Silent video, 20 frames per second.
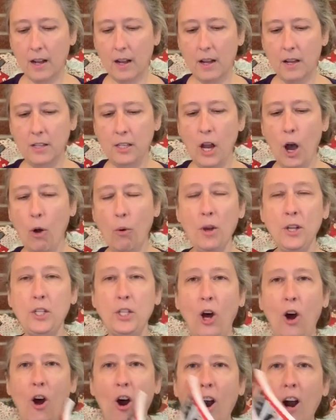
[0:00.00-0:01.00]
Noah's
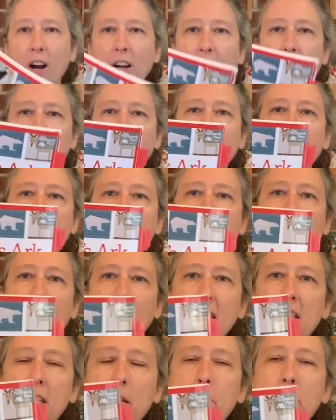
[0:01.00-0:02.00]
Ark.
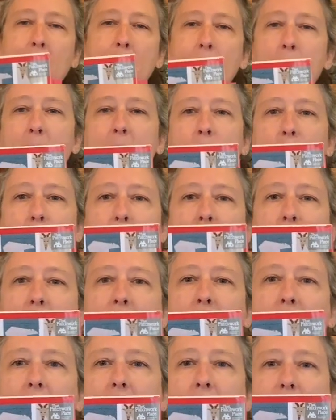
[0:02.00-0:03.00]
It's a baby
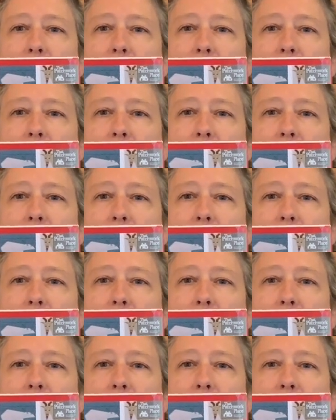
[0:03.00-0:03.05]
quilt